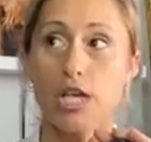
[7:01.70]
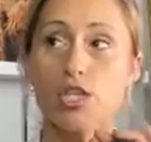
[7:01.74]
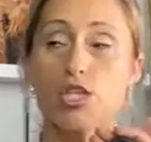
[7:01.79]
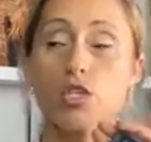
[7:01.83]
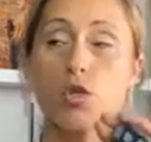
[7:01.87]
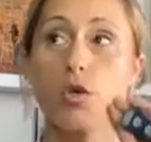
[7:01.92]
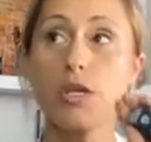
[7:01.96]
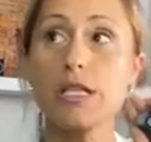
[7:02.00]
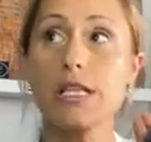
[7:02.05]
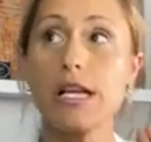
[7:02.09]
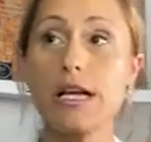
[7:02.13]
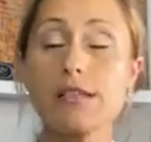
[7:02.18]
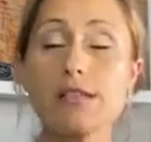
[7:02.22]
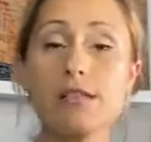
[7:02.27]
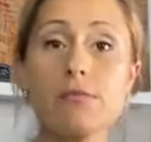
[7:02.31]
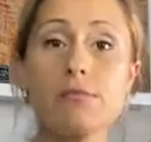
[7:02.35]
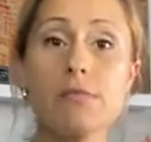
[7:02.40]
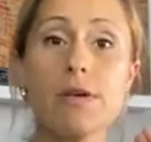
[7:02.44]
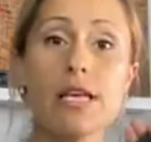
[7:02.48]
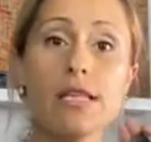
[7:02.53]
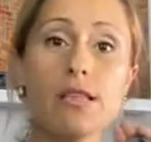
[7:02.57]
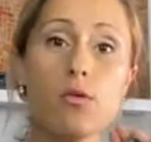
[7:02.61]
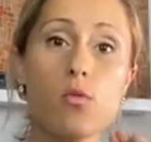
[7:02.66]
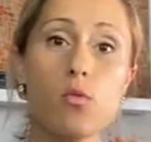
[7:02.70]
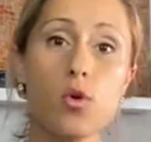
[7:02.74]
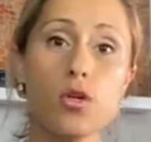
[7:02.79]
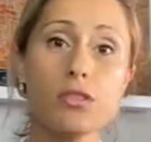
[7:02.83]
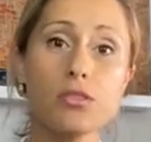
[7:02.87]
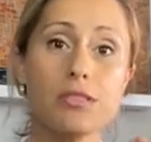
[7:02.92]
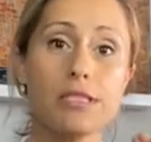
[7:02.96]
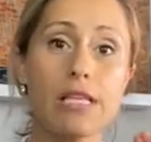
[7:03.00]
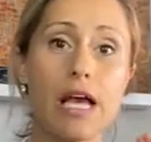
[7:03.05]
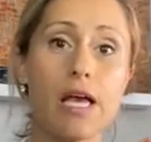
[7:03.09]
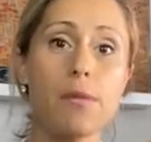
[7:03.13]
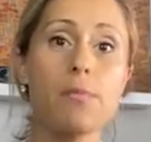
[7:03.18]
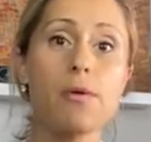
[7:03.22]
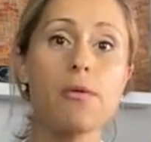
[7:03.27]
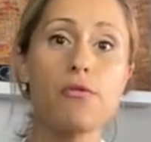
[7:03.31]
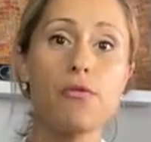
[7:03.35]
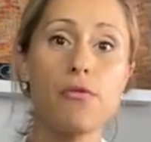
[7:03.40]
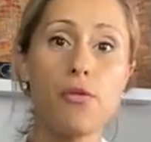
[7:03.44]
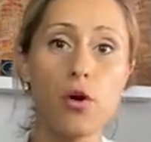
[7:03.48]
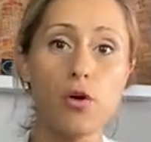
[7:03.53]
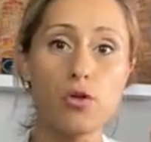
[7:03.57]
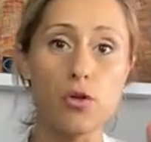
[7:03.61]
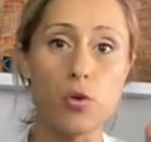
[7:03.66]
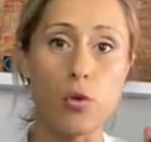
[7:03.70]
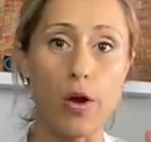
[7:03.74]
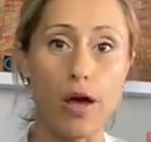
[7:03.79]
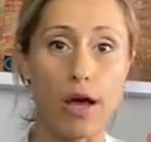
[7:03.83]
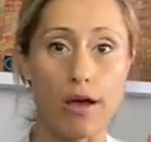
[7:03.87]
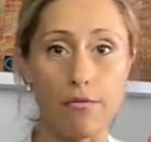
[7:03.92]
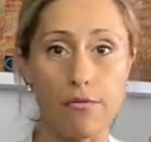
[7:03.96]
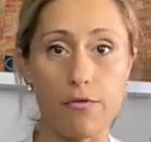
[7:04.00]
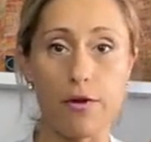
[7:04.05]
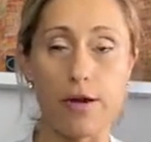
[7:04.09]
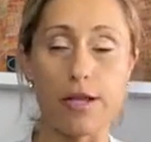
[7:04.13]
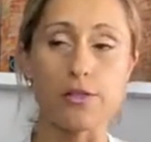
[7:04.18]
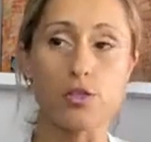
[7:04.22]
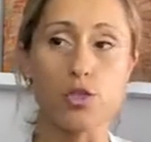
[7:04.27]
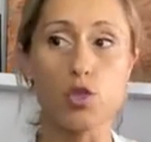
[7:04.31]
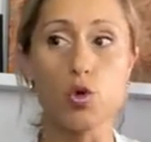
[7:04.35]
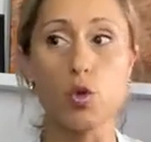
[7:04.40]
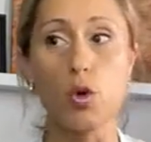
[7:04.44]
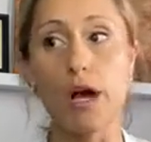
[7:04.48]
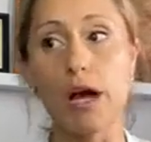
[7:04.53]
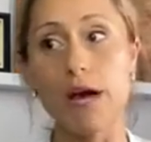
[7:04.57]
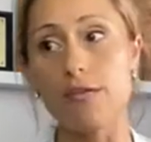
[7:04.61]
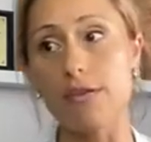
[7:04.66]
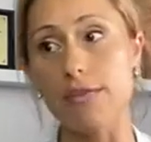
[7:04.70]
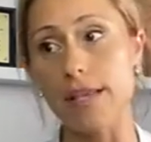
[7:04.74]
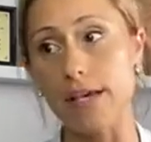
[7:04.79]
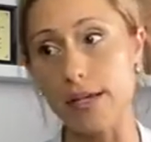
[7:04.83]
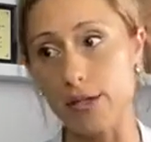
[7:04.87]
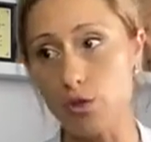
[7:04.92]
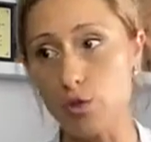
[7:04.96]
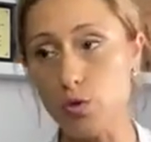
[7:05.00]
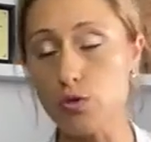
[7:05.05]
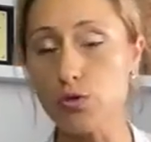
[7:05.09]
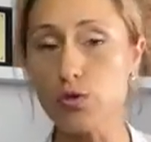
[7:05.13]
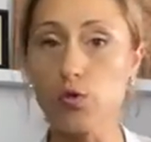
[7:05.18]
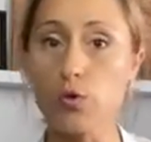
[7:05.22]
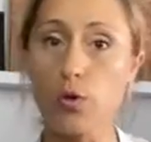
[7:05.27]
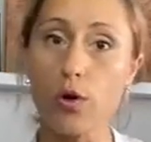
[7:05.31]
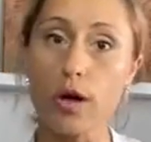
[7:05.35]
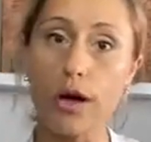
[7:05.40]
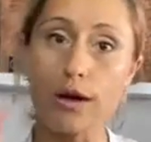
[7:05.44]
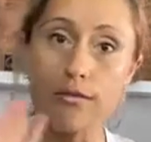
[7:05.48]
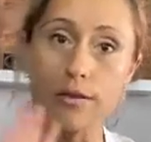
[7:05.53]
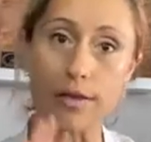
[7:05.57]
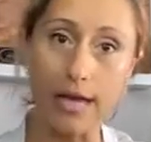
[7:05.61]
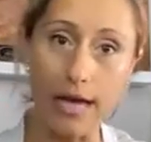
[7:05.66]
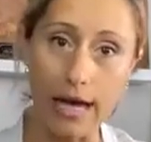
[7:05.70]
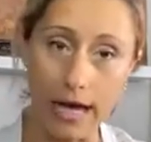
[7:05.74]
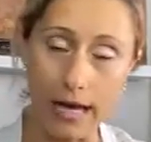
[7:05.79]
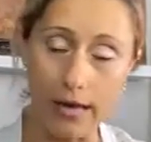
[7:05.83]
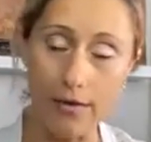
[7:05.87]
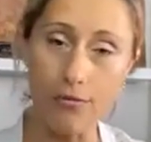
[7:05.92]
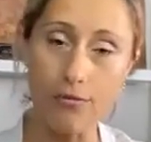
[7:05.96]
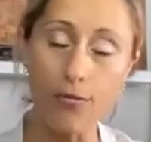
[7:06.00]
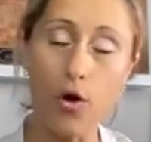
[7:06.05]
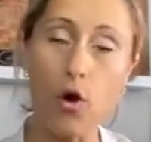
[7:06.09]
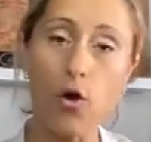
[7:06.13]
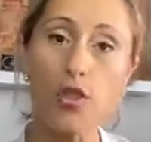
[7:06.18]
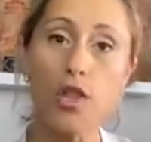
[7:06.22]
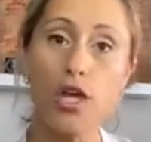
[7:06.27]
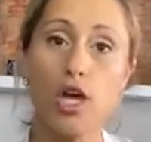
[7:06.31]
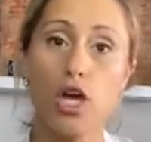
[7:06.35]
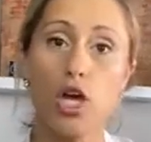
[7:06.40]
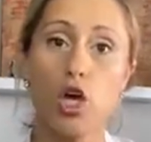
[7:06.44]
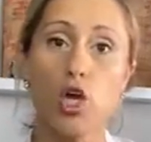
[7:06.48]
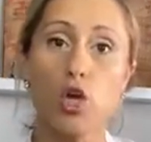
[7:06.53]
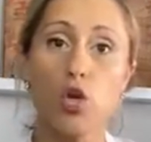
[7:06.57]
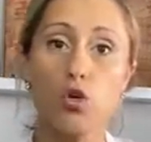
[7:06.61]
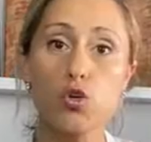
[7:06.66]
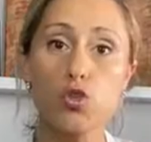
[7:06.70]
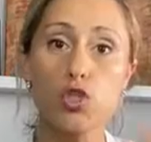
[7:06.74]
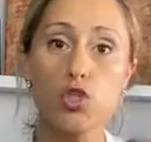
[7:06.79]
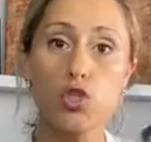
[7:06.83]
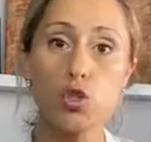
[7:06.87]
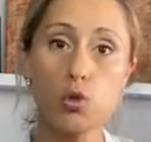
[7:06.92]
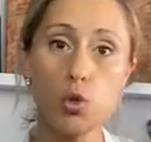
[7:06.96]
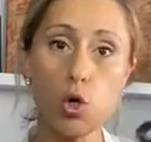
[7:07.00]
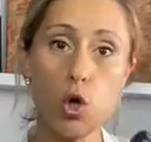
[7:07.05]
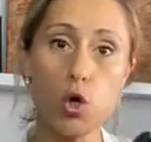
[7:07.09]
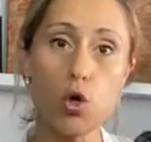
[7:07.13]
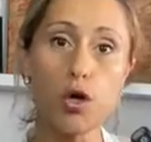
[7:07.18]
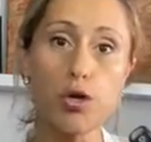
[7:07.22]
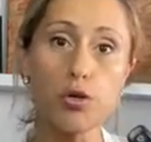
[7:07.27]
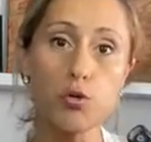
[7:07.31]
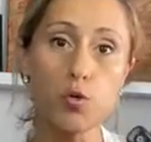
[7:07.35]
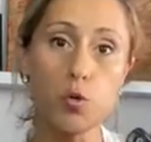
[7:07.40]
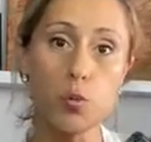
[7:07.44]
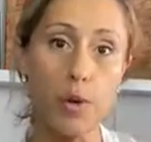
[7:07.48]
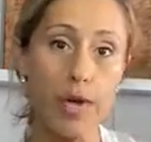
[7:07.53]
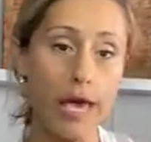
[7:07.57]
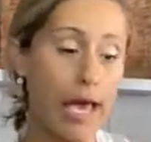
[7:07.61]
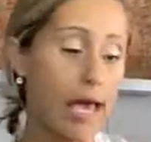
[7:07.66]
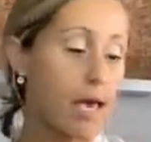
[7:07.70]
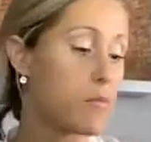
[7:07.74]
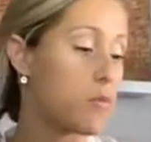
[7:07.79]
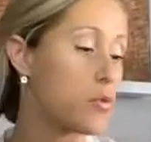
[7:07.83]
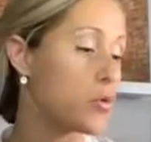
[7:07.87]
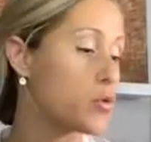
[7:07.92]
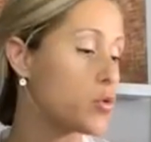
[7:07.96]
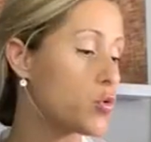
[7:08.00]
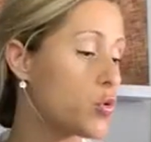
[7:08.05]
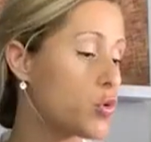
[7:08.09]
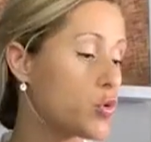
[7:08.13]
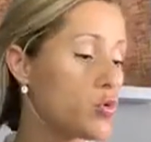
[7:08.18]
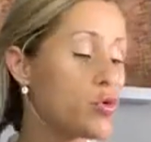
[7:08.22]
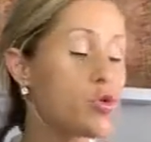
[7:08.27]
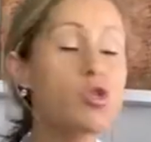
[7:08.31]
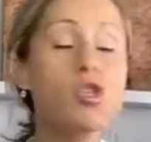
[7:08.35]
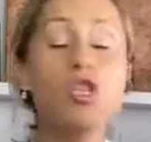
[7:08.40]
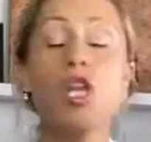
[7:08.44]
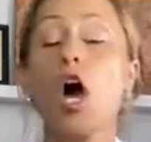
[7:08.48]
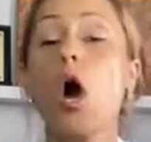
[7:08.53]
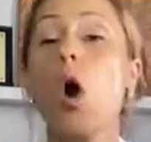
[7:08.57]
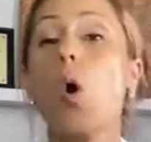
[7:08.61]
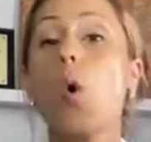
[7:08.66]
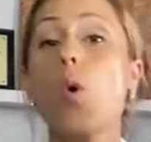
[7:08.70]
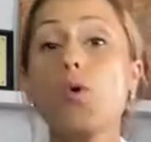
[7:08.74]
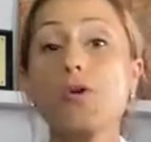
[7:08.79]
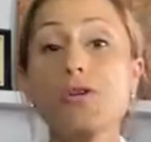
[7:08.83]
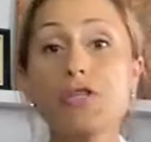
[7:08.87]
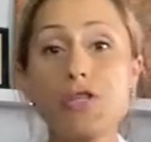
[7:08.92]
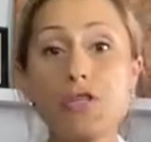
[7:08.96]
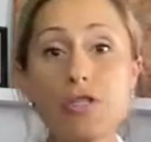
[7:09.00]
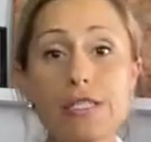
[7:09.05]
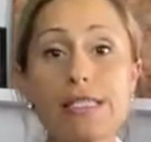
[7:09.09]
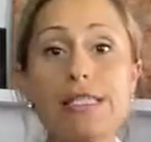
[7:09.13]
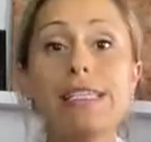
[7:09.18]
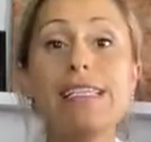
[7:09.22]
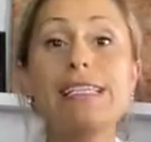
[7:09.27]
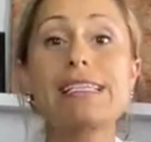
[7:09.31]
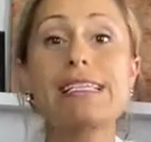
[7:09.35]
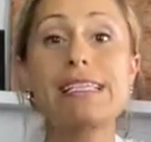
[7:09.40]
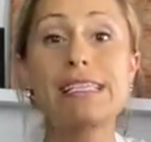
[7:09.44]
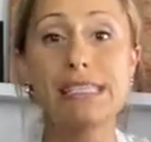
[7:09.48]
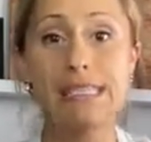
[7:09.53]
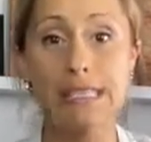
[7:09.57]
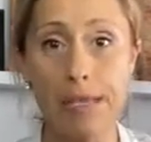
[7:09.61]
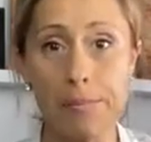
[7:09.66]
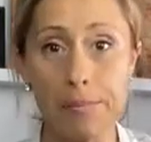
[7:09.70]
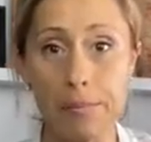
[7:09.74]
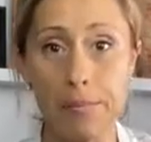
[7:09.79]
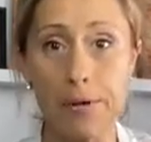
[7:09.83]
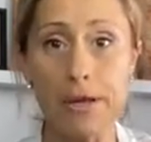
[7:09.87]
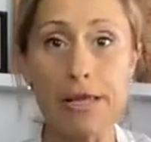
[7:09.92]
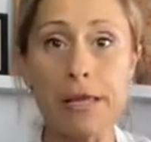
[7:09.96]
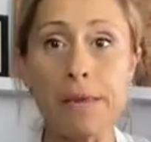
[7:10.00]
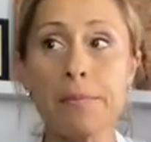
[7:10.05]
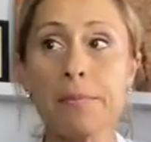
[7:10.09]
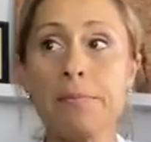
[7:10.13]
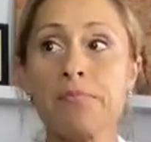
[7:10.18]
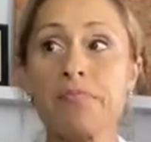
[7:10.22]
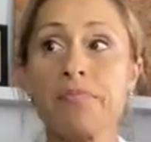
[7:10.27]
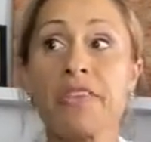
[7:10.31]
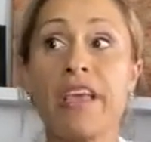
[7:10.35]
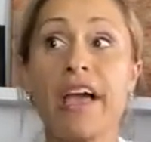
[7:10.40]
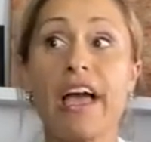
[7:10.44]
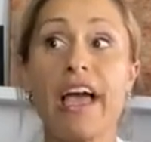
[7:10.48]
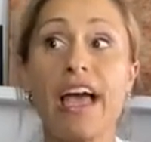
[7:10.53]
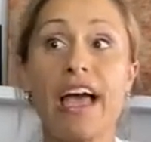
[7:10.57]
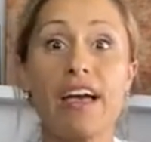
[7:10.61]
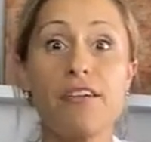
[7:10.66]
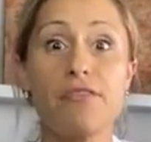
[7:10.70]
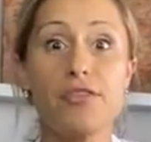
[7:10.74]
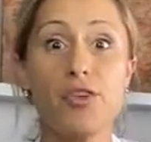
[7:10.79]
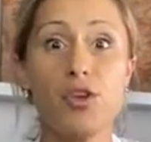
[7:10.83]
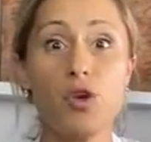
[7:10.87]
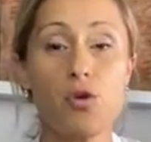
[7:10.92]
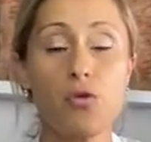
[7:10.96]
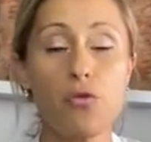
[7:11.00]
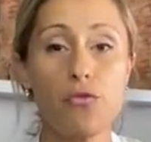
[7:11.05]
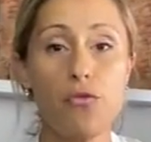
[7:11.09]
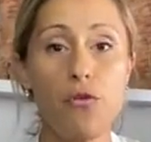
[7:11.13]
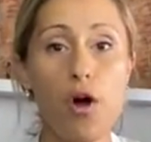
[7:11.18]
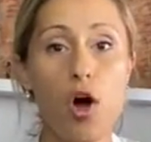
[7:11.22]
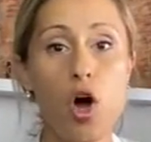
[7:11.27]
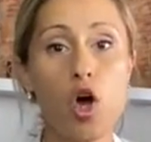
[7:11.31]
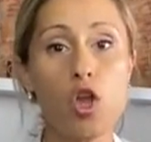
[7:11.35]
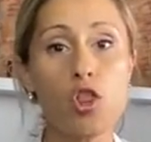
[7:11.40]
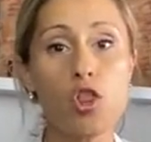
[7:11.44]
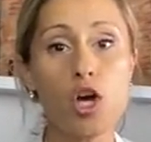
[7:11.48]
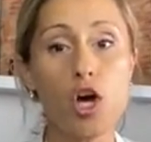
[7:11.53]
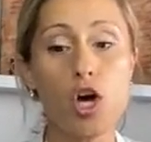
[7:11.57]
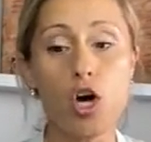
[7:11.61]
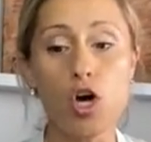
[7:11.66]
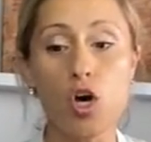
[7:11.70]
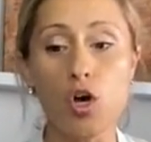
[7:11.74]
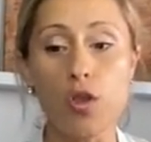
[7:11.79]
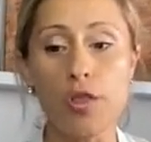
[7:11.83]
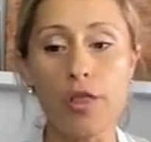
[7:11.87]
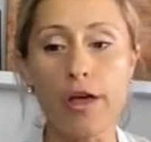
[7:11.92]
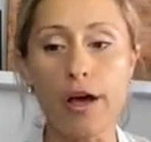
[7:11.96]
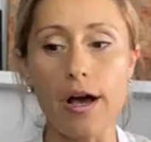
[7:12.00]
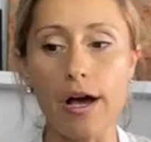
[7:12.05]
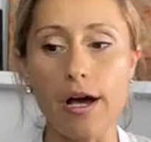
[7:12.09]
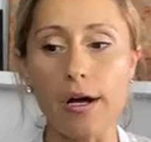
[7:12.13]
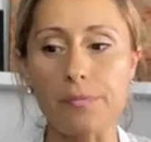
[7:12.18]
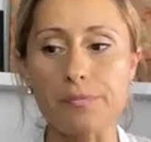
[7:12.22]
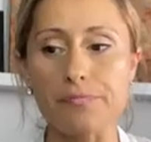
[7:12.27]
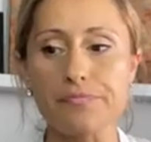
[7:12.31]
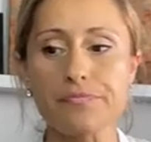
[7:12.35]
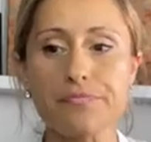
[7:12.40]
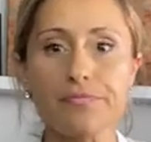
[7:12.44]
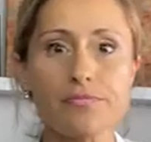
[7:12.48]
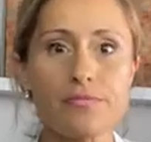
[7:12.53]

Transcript: So it doesn't matter what type of phone you have, friends. Do you have an Android? Do you have an iPhone? You're still going to be able to use it, or just simply have your phone on